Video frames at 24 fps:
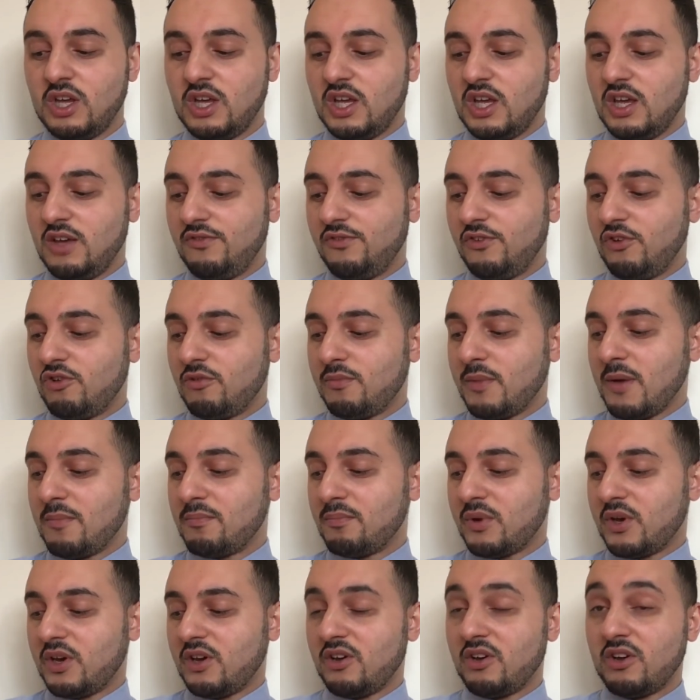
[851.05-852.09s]
If you
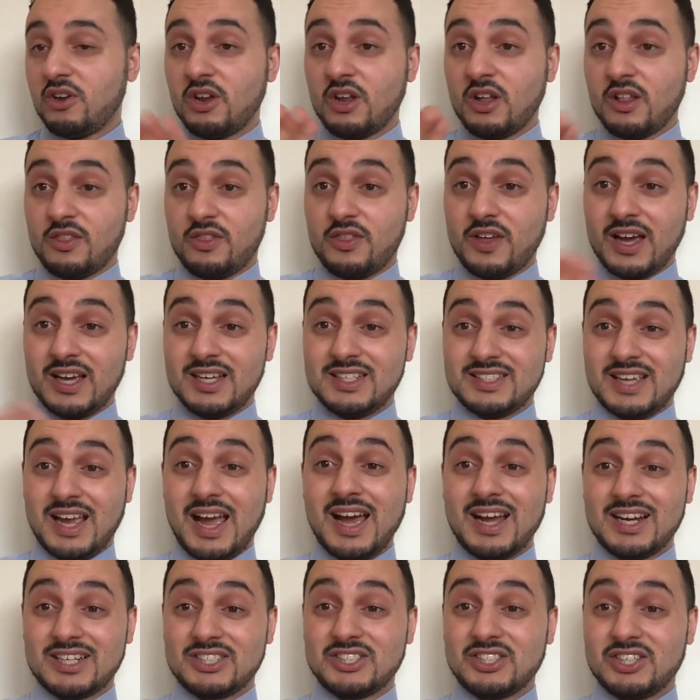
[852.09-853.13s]
remember, that is
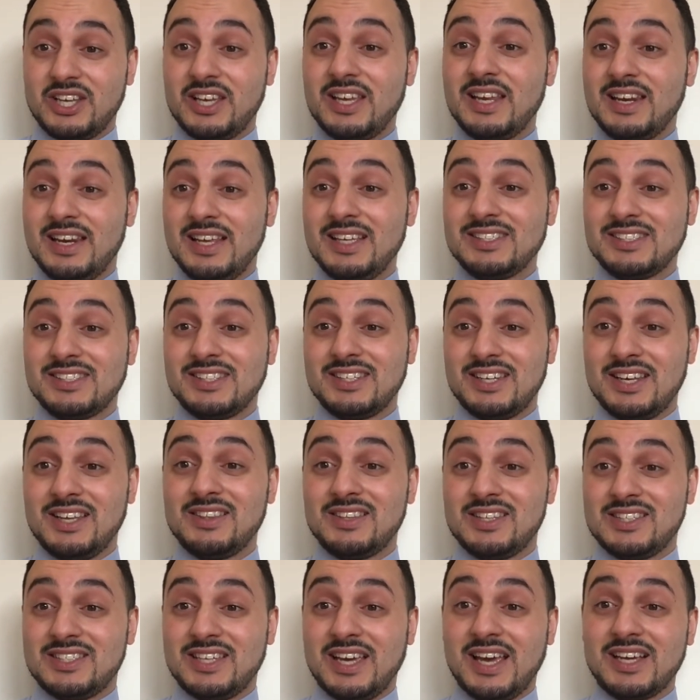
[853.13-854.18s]
actually listed in
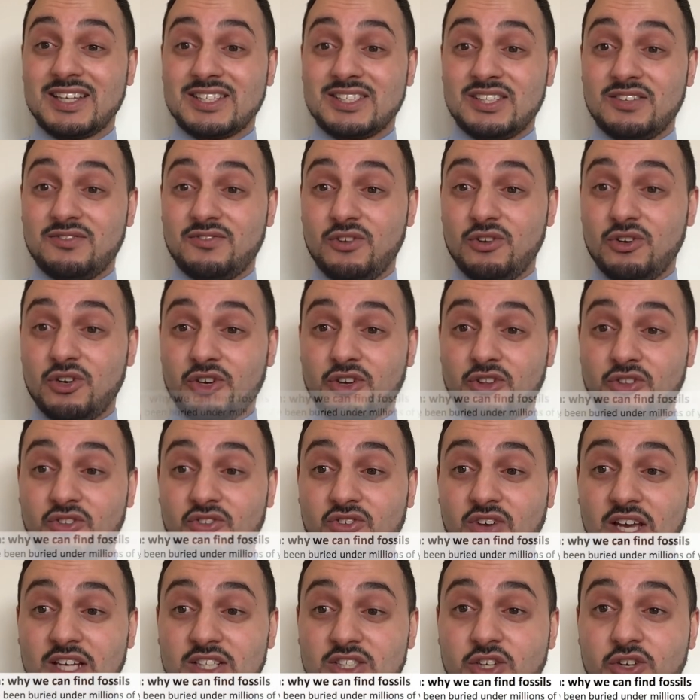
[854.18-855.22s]
the text. If you look at the
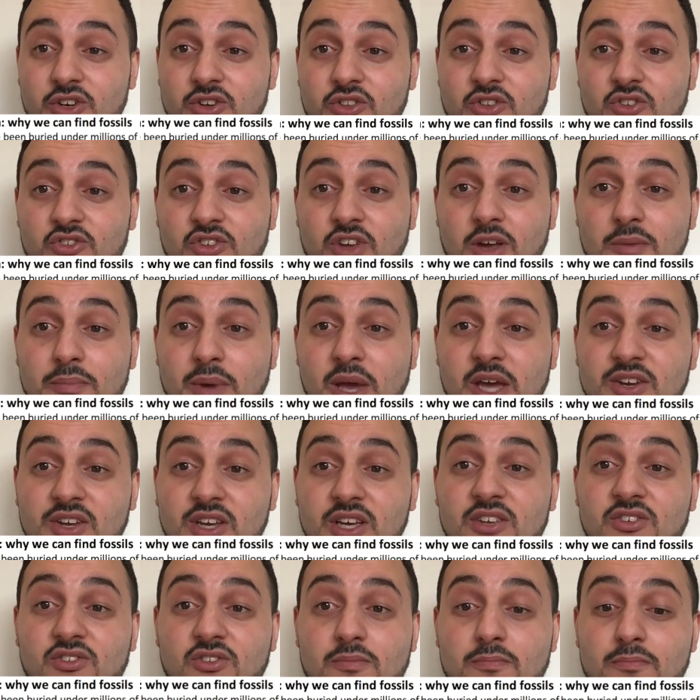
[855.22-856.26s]
text, look at the
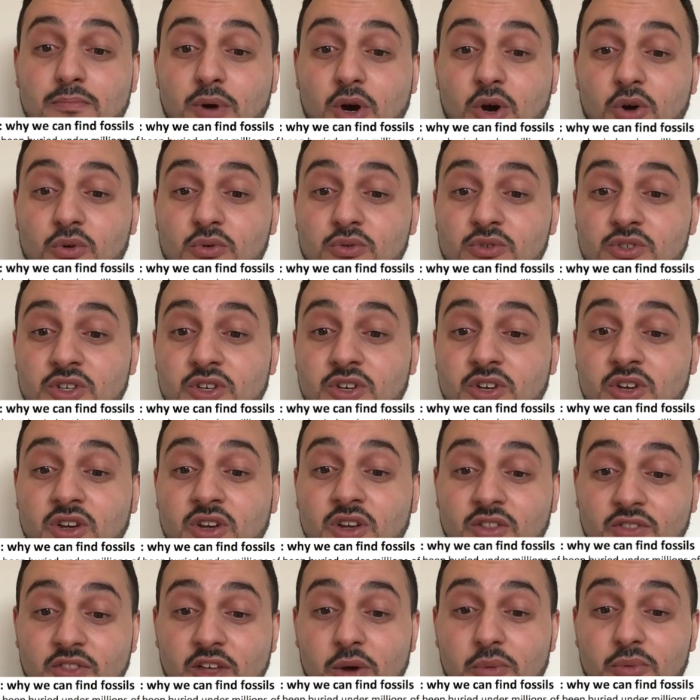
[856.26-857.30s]
subheadings in bold.
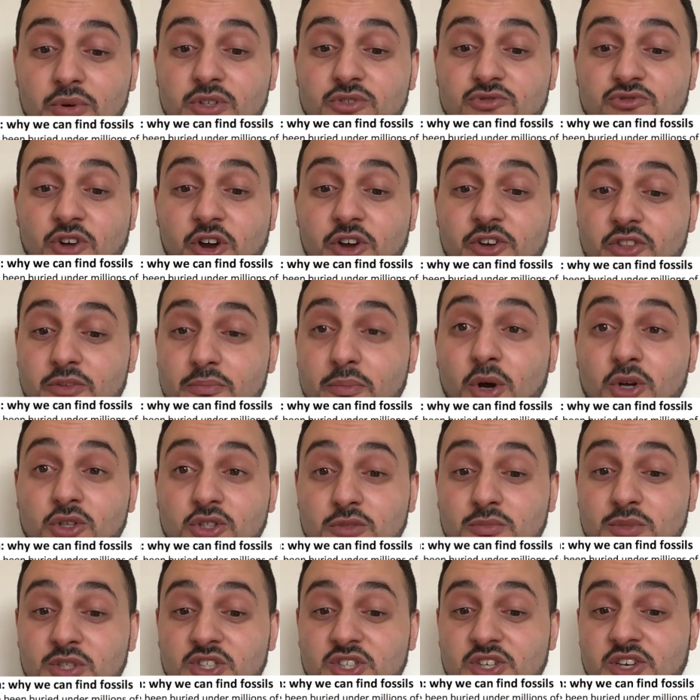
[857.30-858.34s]
That one is right at the
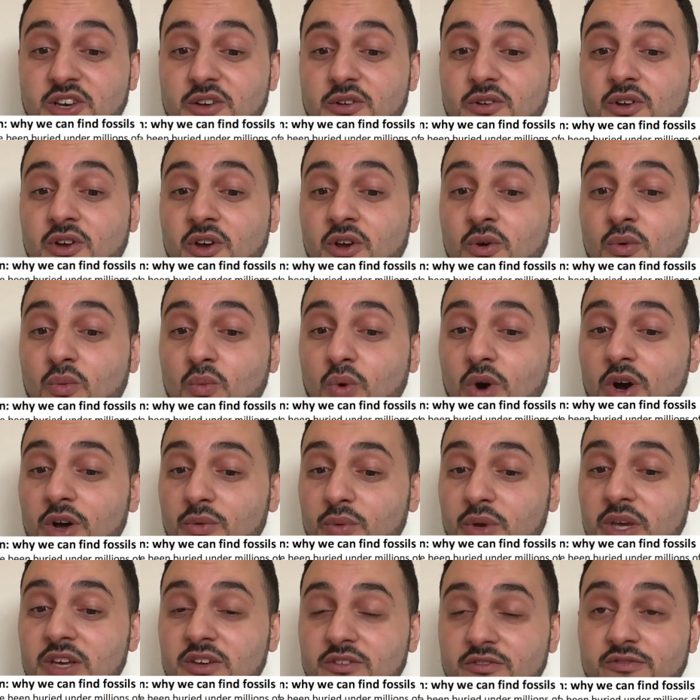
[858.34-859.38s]
bottom, isn't it? Why
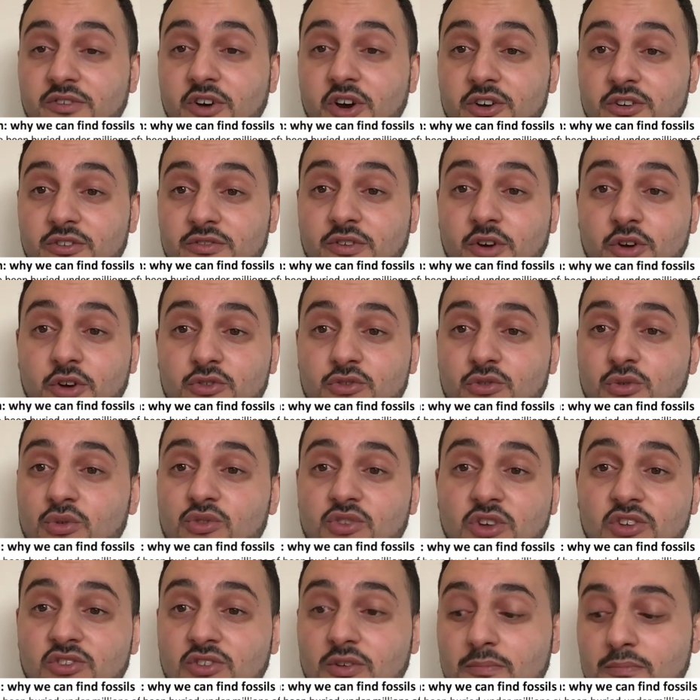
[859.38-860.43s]
we can find fossils
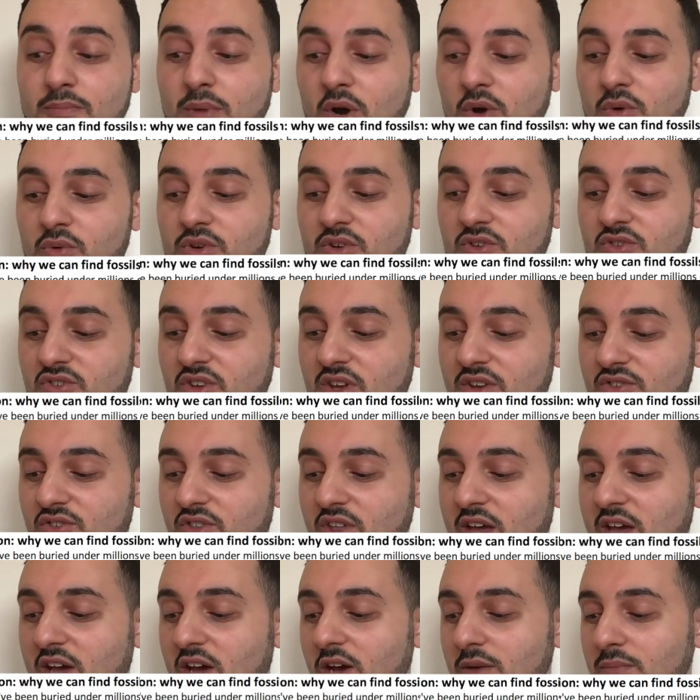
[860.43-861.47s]
is in bold. It says
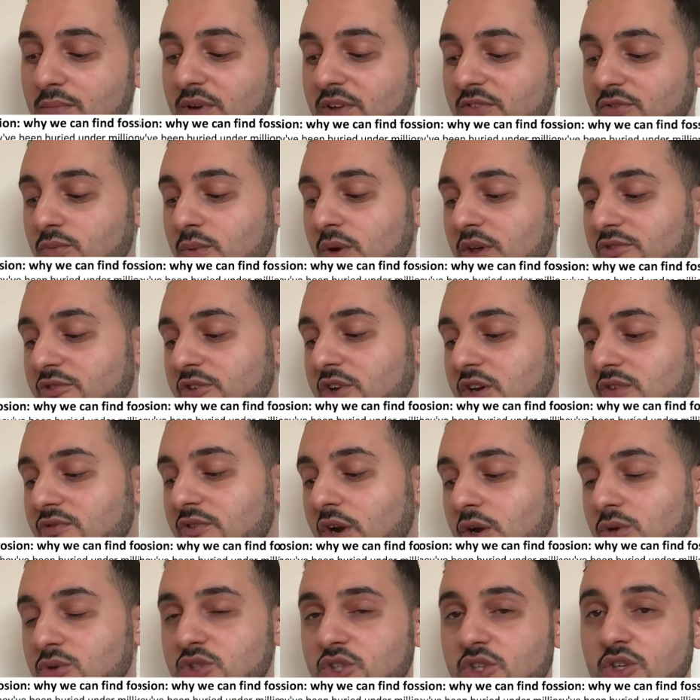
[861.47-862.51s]
there, uplift, weathering and
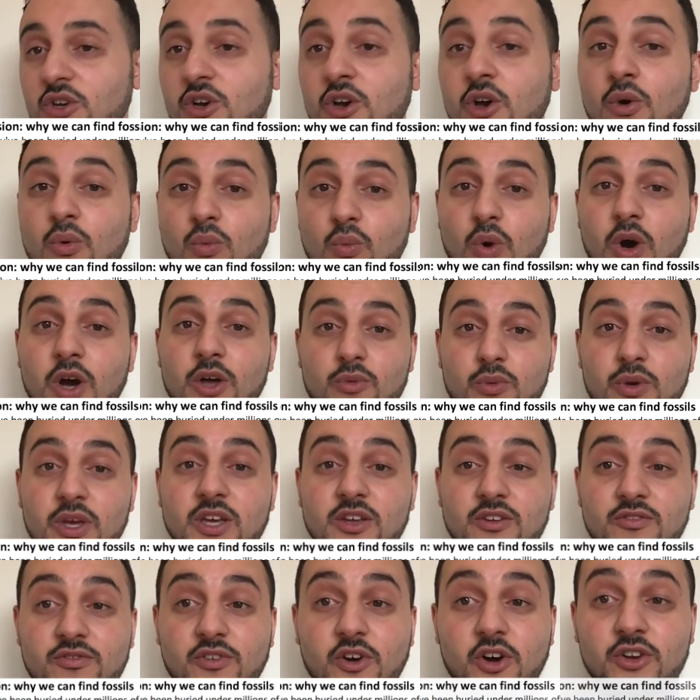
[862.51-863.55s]
erosion, why we
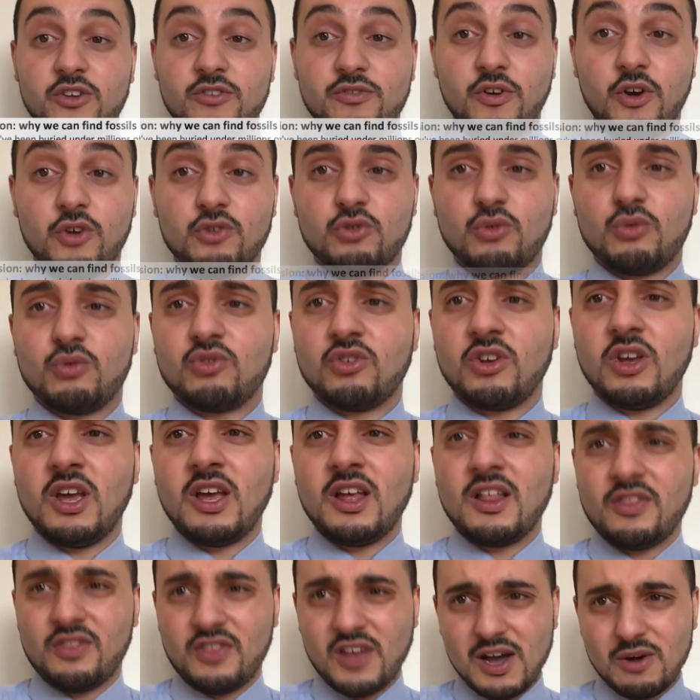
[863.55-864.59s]
can find fossils.
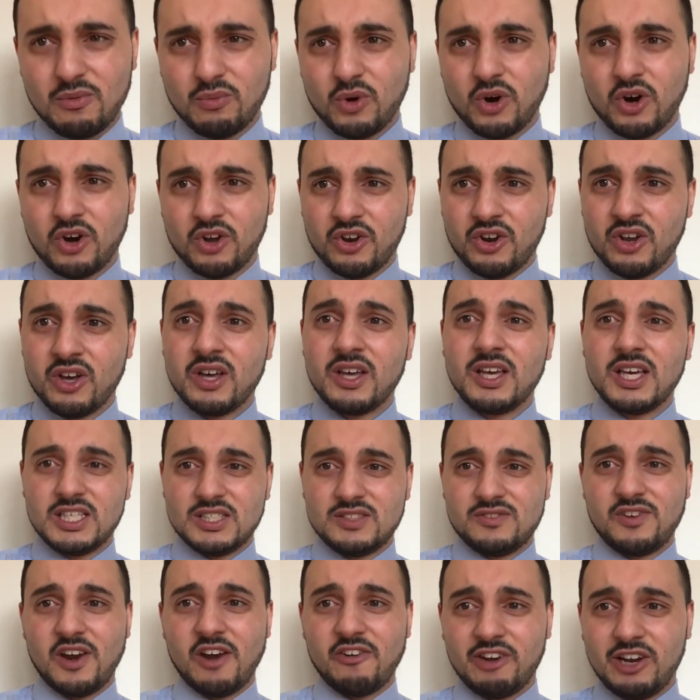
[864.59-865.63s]
That one is
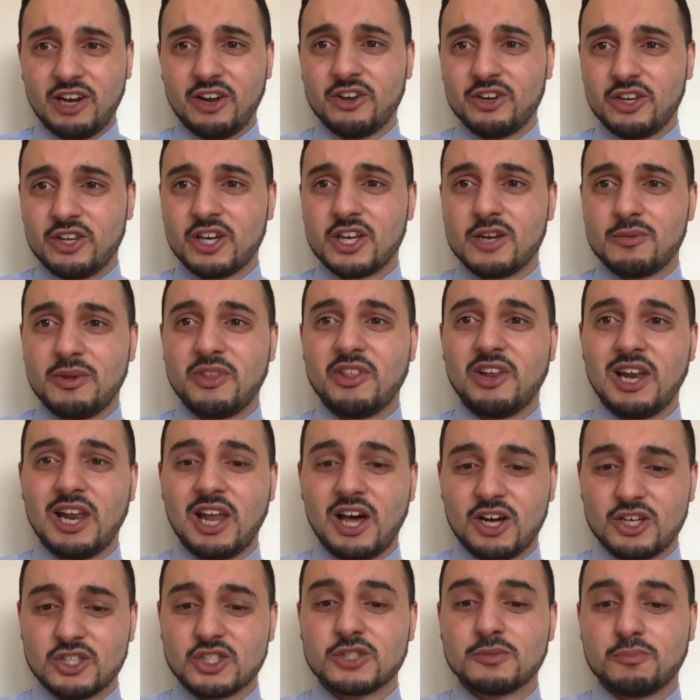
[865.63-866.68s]
very likely going to be the
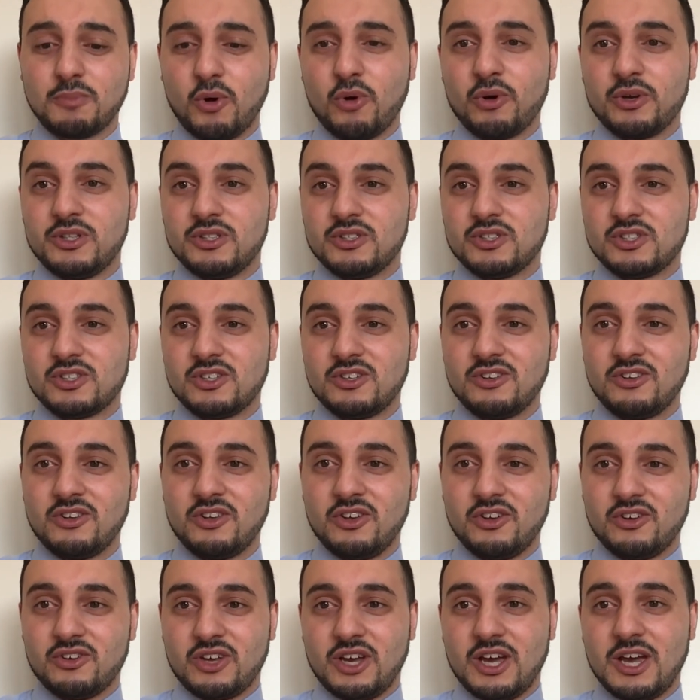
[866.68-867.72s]
last point,
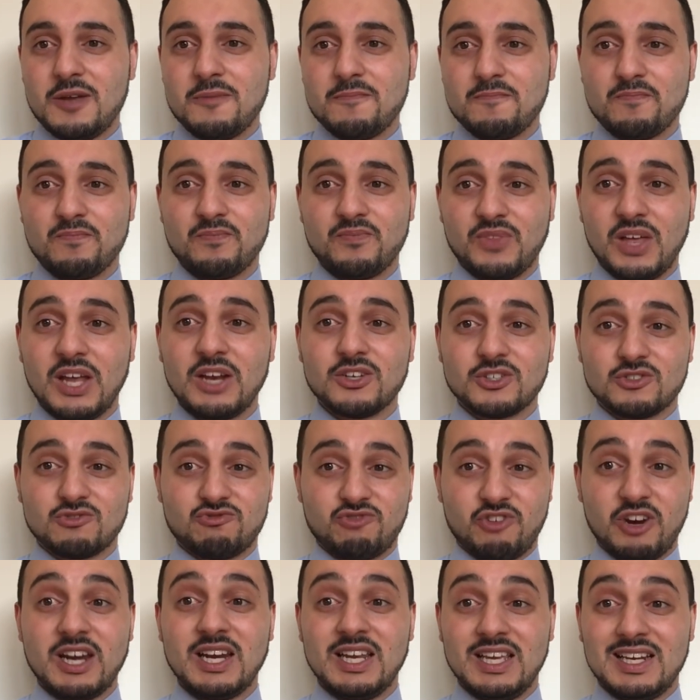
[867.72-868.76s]
okay? That looks
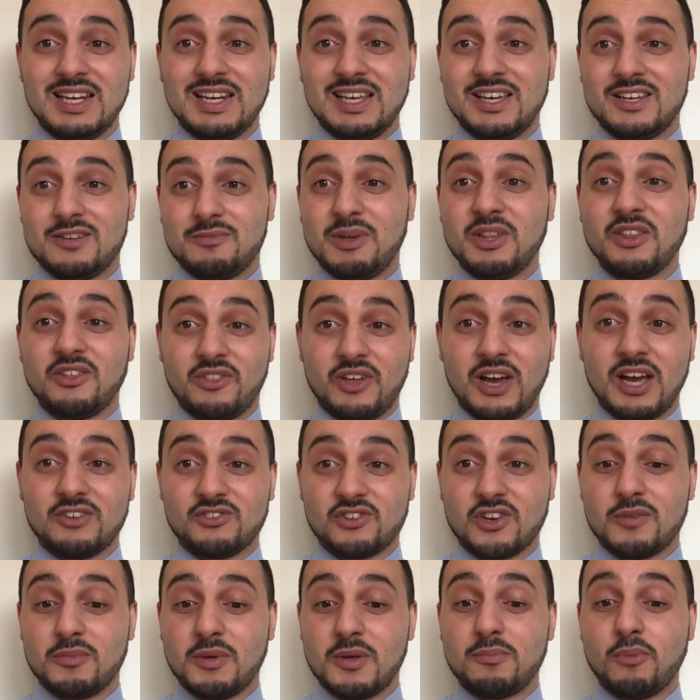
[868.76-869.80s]
really clear to me that that's
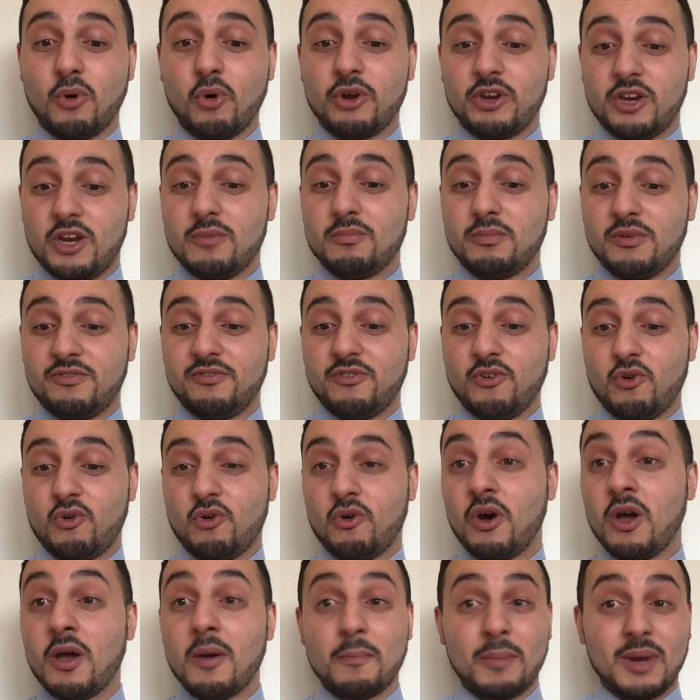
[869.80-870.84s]
going to be point number 4.
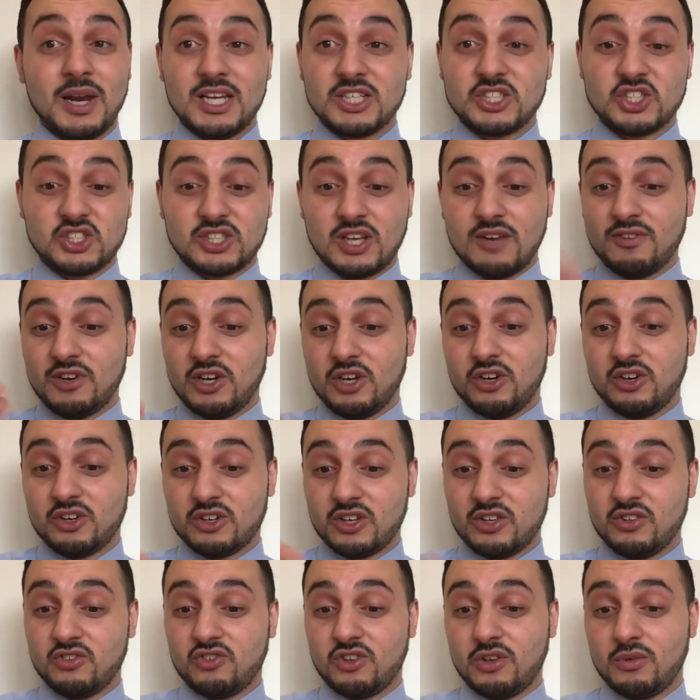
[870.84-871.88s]
But let's just have a look
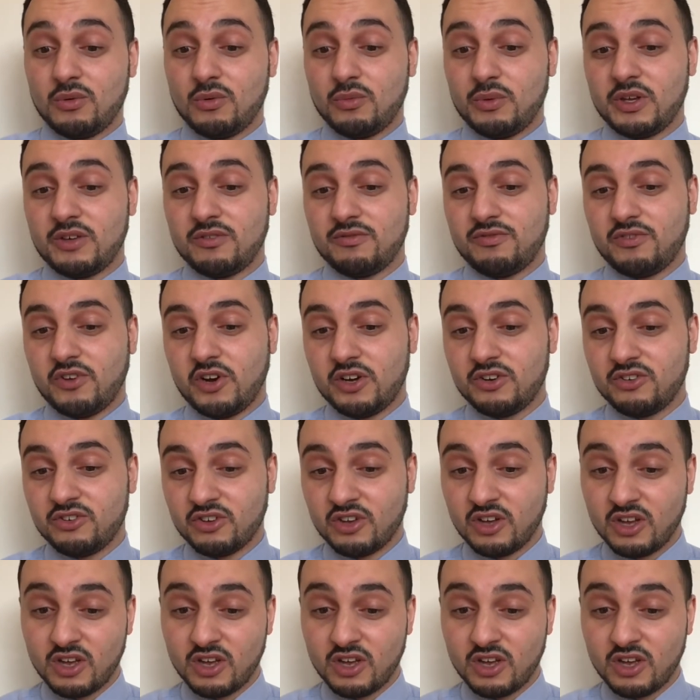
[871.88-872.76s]
and see what we can find.